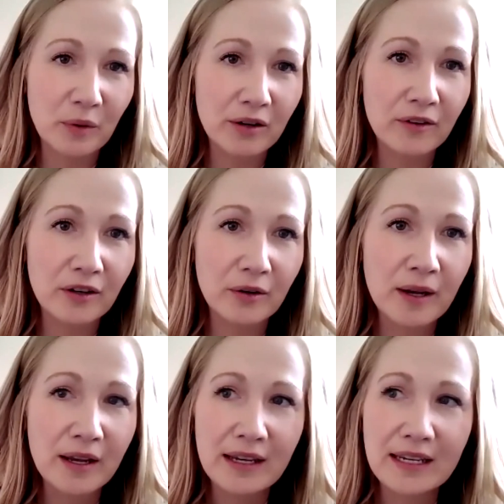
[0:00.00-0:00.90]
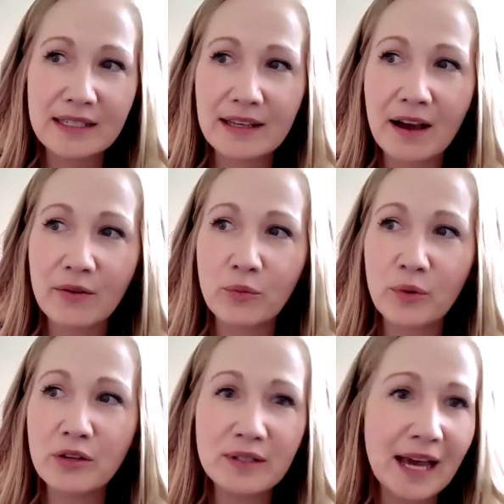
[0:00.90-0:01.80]
work for you is that
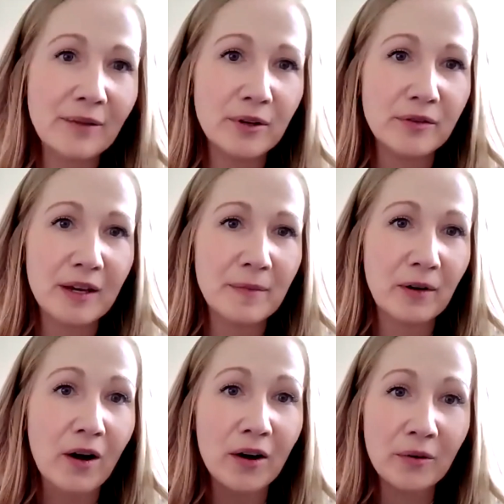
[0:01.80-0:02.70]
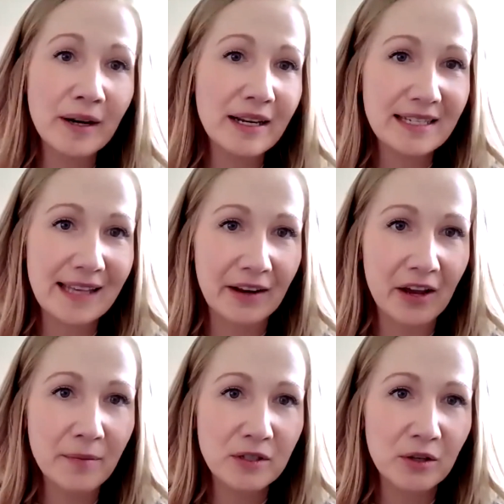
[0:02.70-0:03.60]
when you download them they're already set
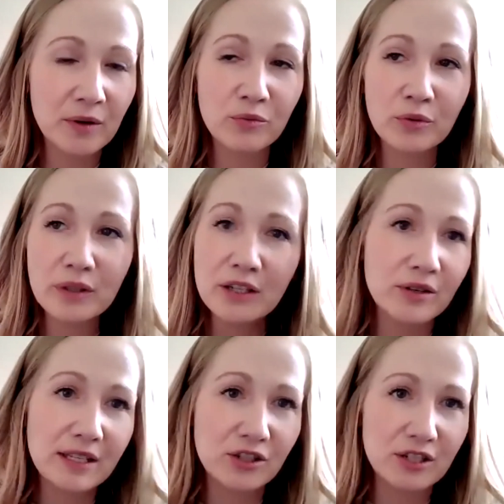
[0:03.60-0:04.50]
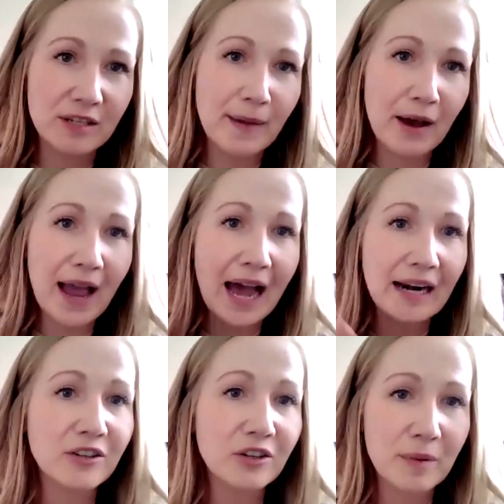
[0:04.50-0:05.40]
up so it really is just about
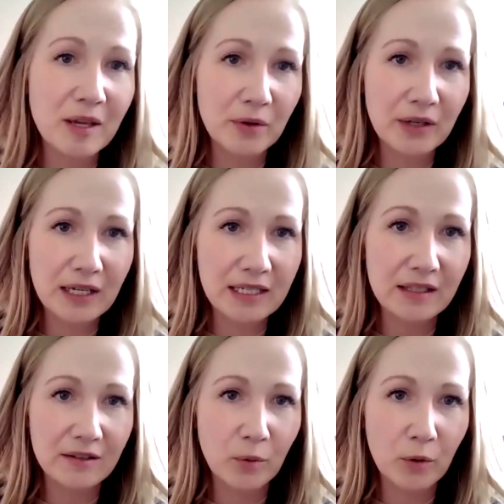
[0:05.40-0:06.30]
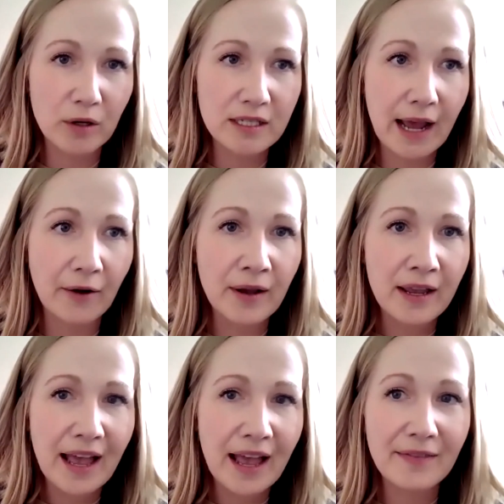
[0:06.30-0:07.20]
adding your people into the boards now
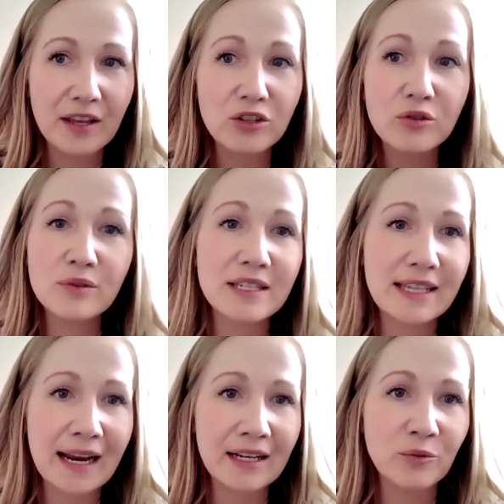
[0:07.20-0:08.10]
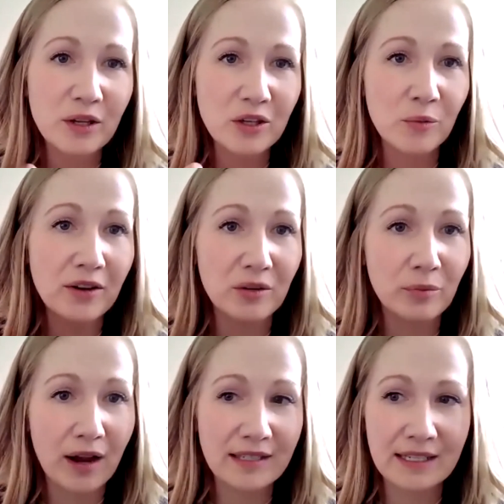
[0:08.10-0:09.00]
and then you deciding what you want your
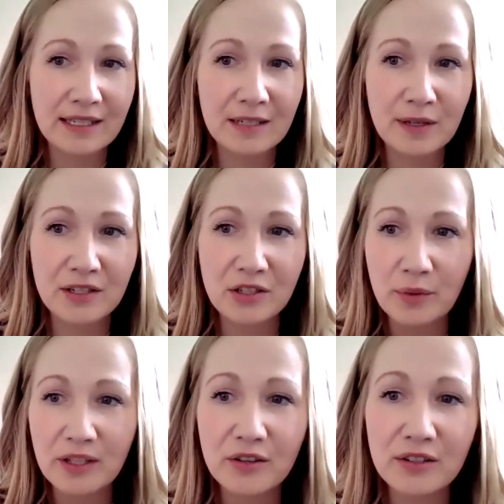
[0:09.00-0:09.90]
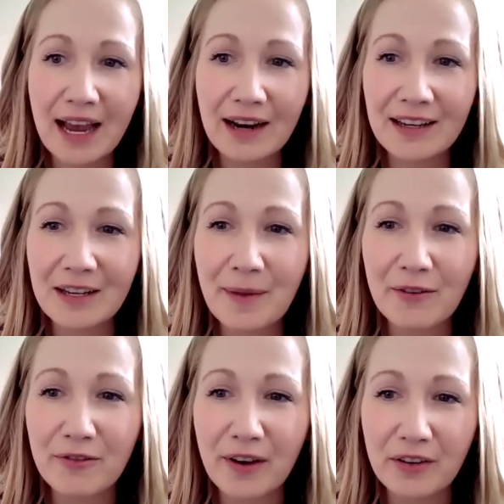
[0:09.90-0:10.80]
process to be so when you're talking
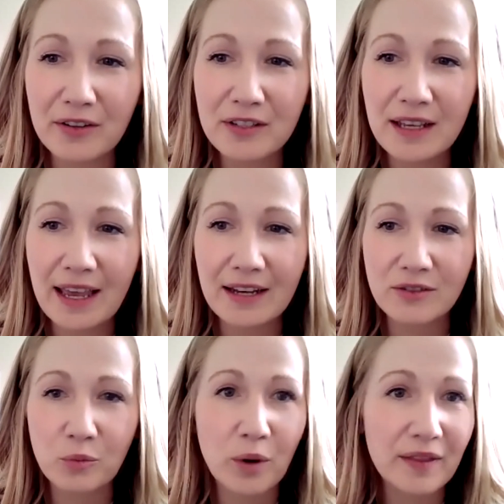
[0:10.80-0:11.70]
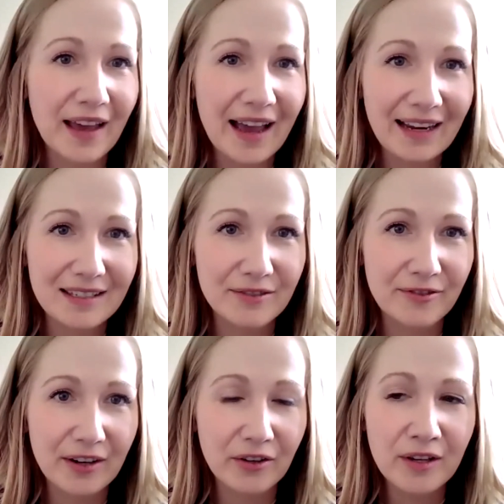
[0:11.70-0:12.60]
about funnels and what the heck is a
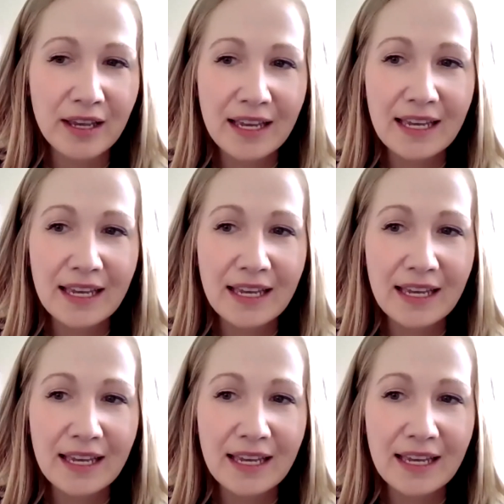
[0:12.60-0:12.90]
funnel